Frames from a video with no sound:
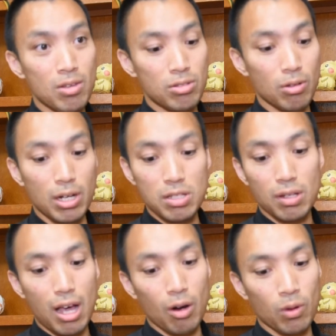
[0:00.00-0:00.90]
So it is a
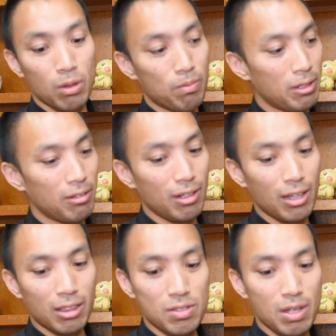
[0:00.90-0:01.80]
lot of work, but
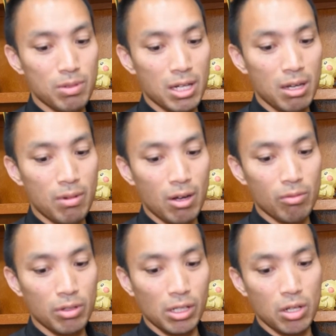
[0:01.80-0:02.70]
at the same time, I
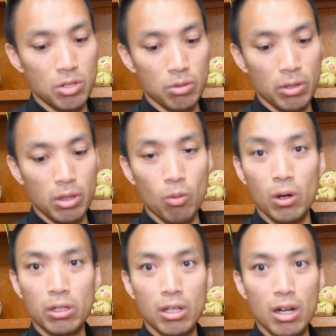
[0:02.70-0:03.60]
really enjoy the
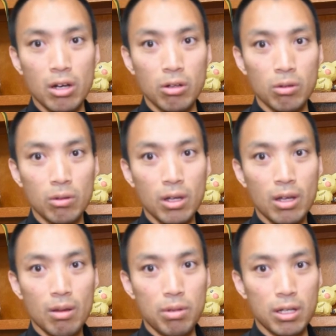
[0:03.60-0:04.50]
work that I do,
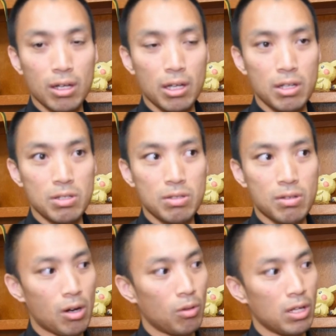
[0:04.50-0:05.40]
because
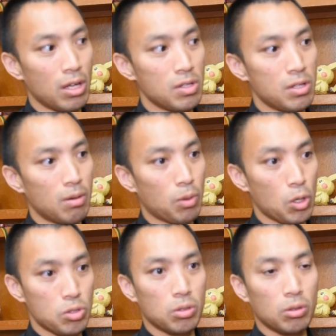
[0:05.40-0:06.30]
not only is it
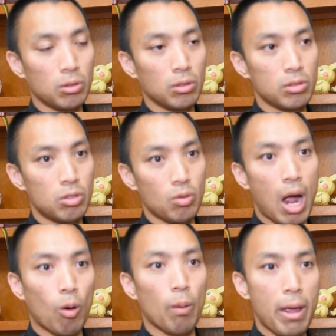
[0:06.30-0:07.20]
personal to
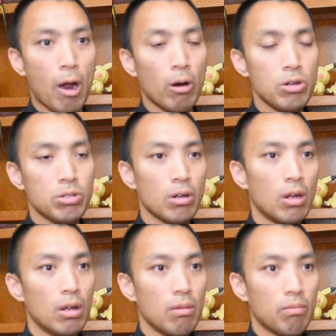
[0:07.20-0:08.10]
our parish,
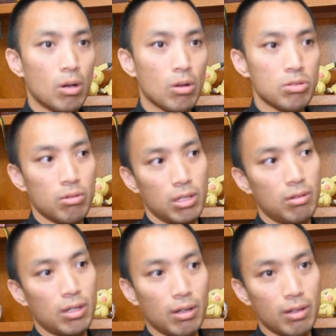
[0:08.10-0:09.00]
but also
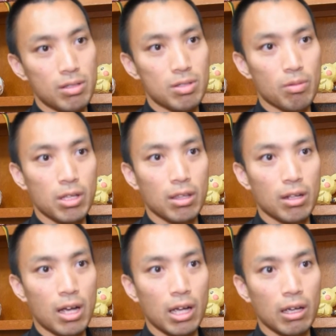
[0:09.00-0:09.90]
it's something
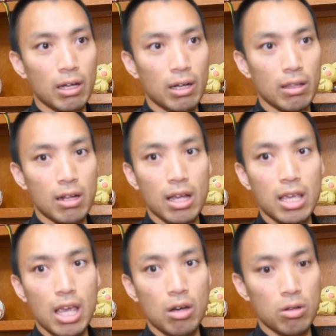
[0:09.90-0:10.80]
that I
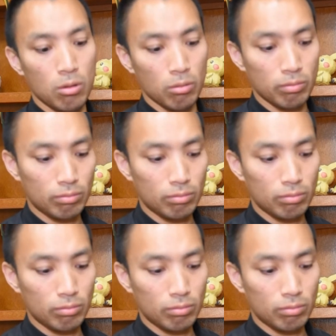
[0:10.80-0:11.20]
can do